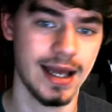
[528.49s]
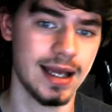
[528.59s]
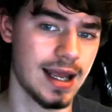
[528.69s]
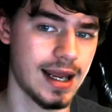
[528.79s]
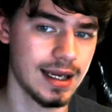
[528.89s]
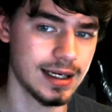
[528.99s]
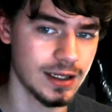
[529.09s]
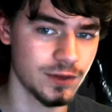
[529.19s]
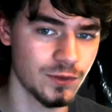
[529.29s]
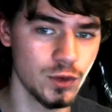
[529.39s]
and
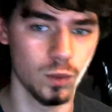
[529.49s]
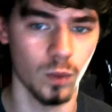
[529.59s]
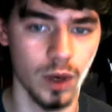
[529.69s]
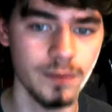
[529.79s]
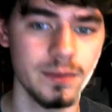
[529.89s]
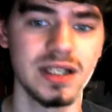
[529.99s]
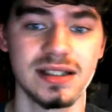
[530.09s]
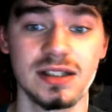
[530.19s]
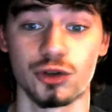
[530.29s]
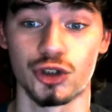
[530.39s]
if you want me to
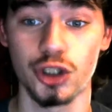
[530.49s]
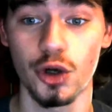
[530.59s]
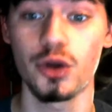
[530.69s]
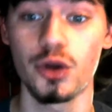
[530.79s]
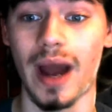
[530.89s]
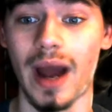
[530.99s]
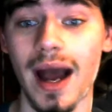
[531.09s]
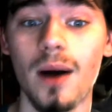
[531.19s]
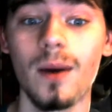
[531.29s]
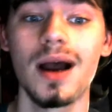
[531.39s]
still show you
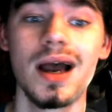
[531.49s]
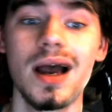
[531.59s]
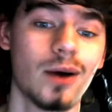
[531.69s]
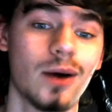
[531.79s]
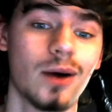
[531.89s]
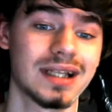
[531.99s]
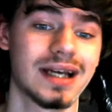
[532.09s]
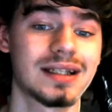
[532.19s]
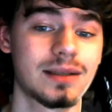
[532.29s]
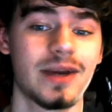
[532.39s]
how, I will
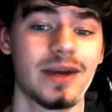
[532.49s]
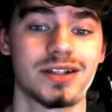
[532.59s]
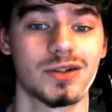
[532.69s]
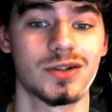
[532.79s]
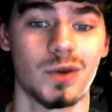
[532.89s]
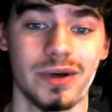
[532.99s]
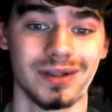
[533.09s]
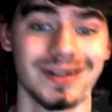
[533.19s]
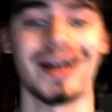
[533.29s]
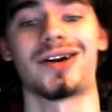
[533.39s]
gladly make a tutorial
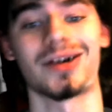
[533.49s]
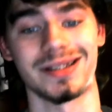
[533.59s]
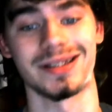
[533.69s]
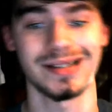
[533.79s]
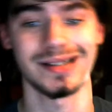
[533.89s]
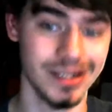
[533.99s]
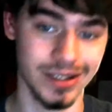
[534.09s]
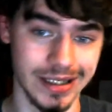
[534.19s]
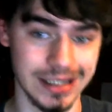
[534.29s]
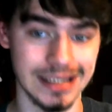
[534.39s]
later in the
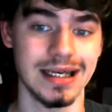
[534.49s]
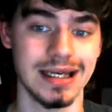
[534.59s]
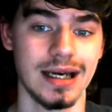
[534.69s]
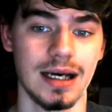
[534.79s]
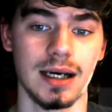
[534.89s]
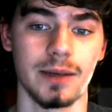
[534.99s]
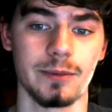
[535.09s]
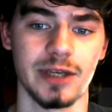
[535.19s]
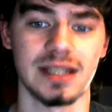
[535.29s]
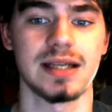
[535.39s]
series, um,
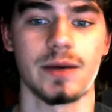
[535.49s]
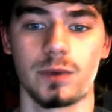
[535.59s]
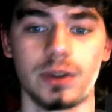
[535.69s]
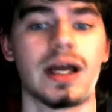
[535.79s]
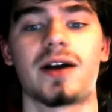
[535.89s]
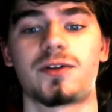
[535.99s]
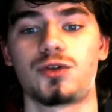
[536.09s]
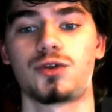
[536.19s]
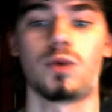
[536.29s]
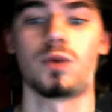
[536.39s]
because I will have
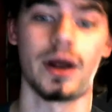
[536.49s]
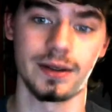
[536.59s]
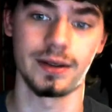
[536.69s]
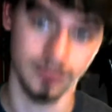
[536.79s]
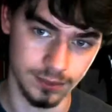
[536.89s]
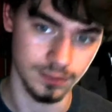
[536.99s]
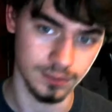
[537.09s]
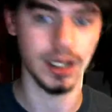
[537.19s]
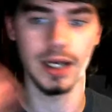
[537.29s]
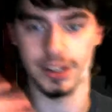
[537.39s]
to run
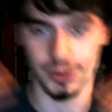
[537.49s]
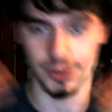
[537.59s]
additional